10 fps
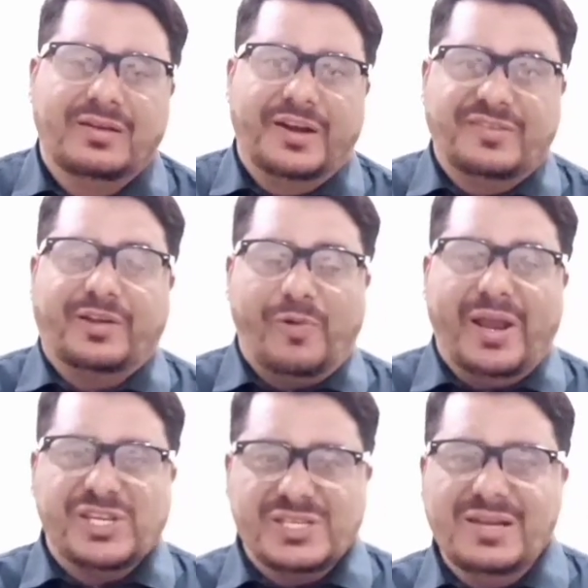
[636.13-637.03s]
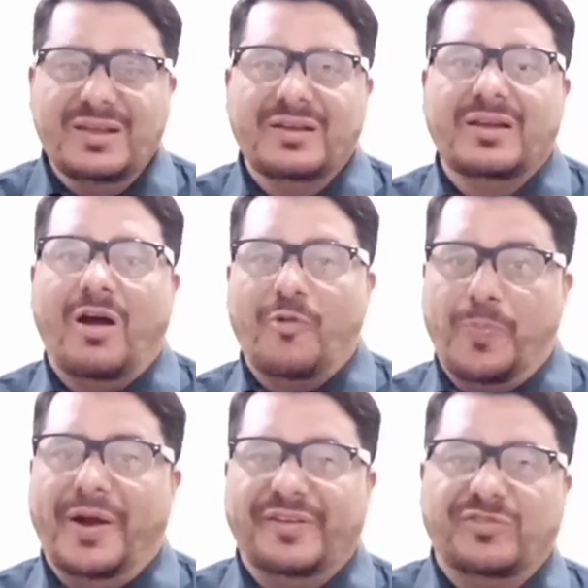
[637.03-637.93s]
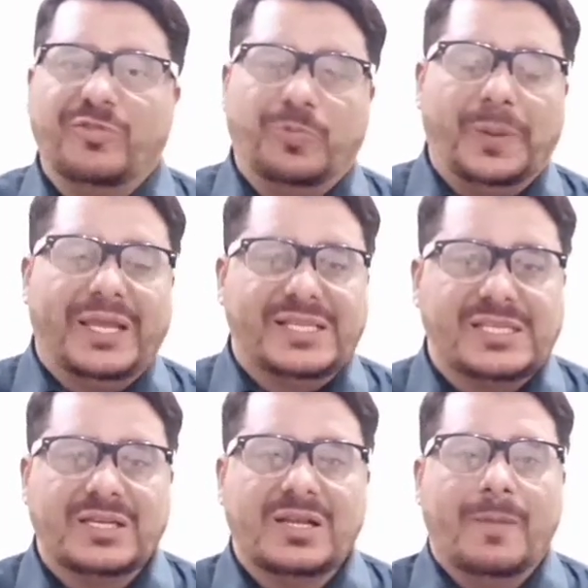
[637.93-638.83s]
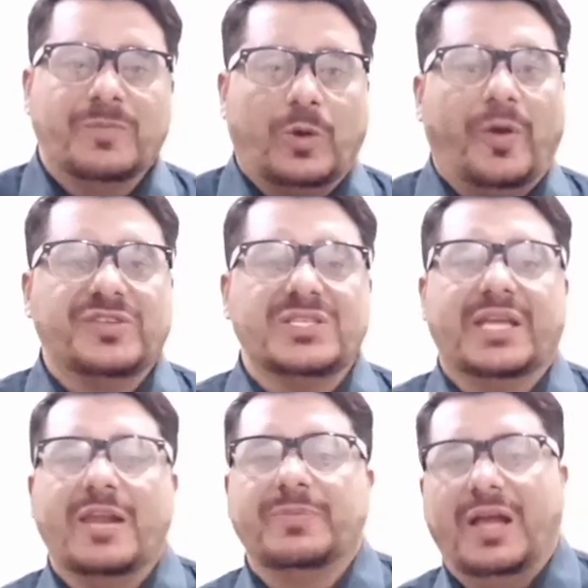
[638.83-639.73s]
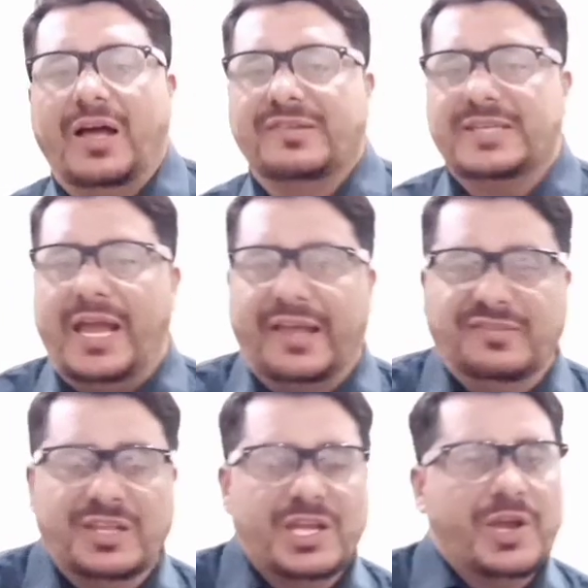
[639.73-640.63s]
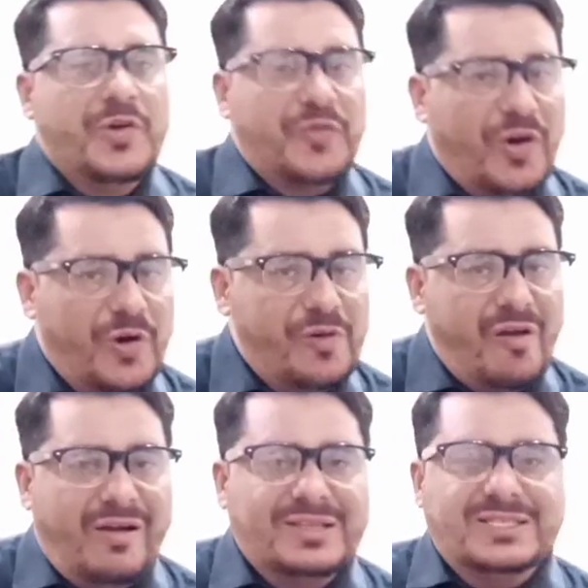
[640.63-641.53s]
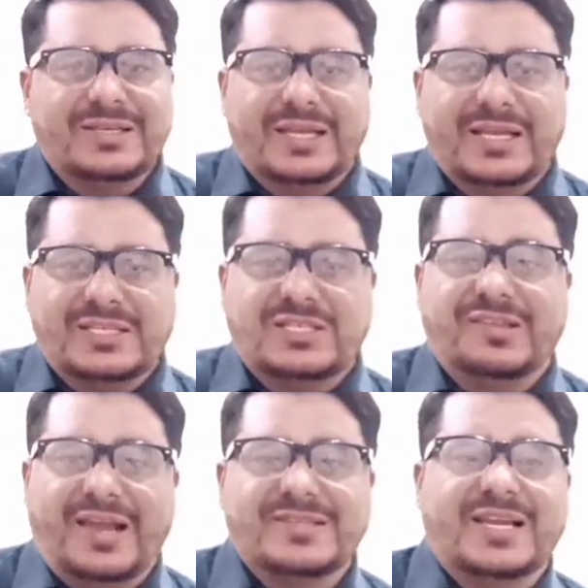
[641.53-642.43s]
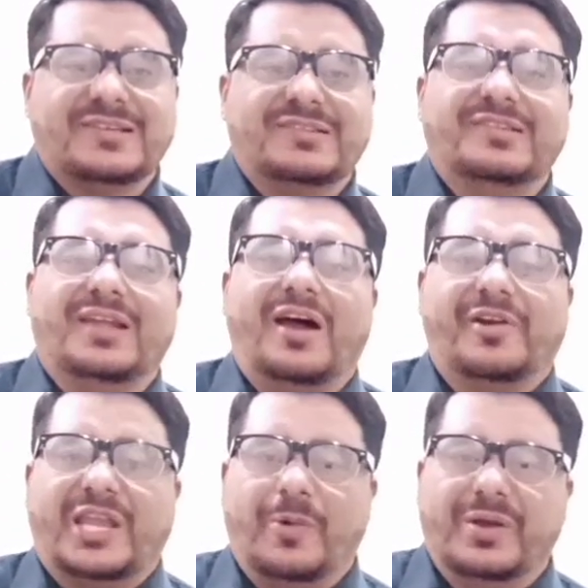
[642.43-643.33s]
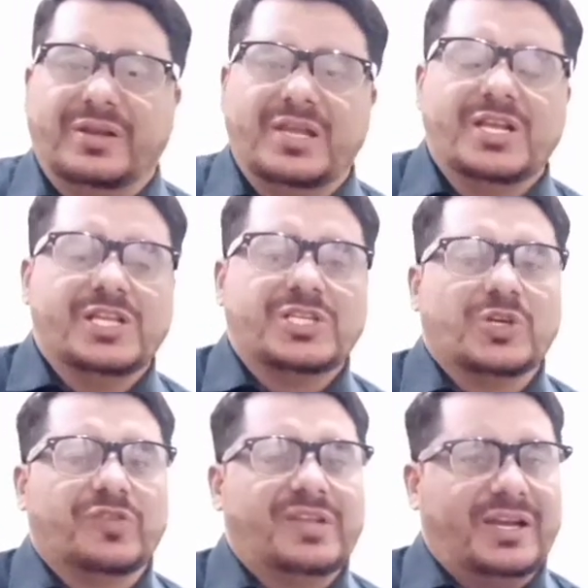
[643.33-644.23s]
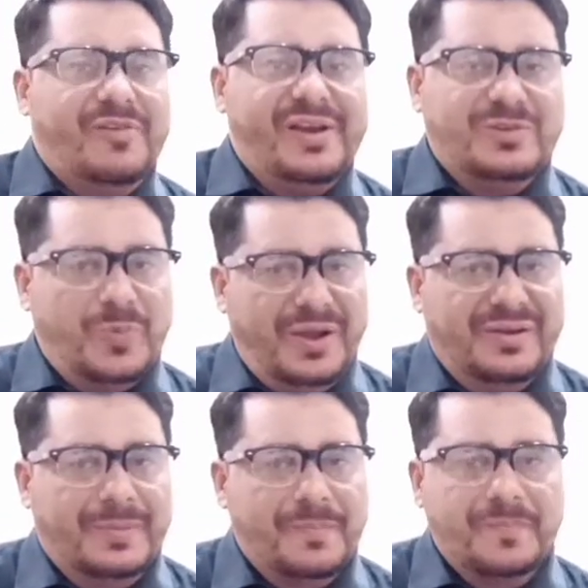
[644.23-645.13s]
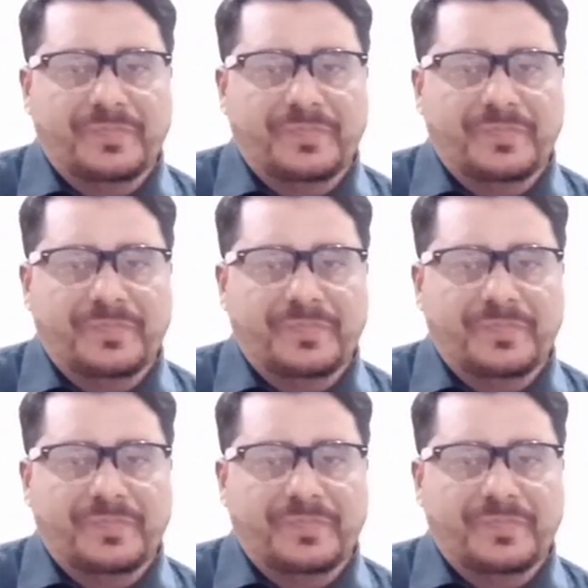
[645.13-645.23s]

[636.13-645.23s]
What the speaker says: It's a correction of parts of speech. The question can be asked as four alternate sentences are given, choose the correct one.